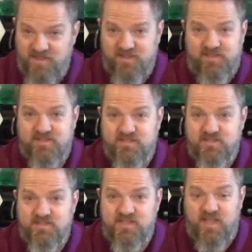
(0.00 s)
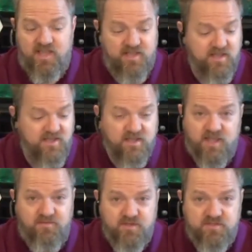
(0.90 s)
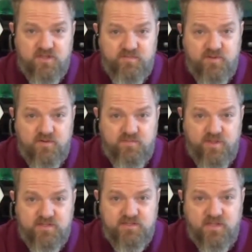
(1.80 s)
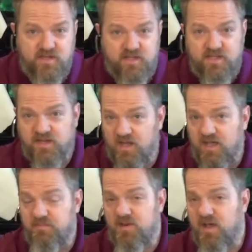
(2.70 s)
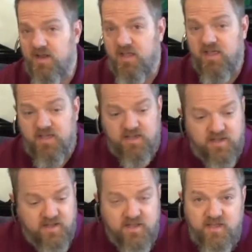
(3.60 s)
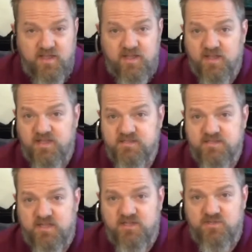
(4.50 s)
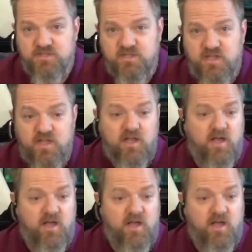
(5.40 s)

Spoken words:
This is a light fixture that I'm going to replace, and again, I am not a licensed electrician,